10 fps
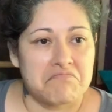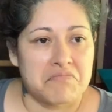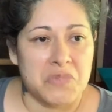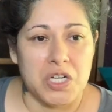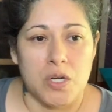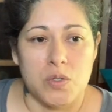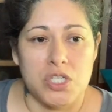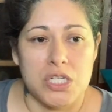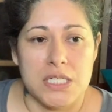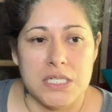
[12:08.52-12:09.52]
You know,
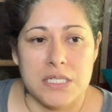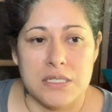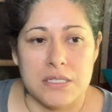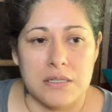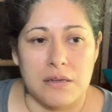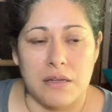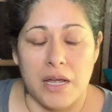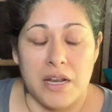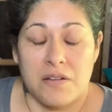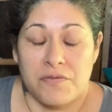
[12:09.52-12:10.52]
just,
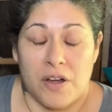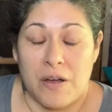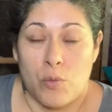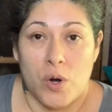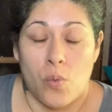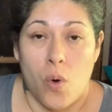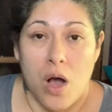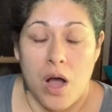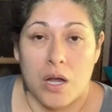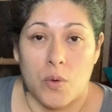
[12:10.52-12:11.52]
and if I want to
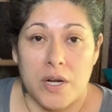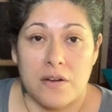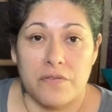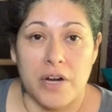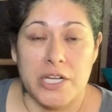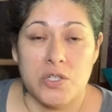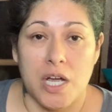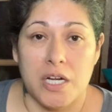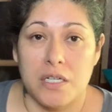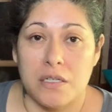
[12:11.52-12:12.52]
walk or whatever, I
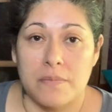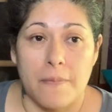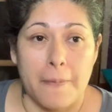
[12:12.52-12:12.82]
try to,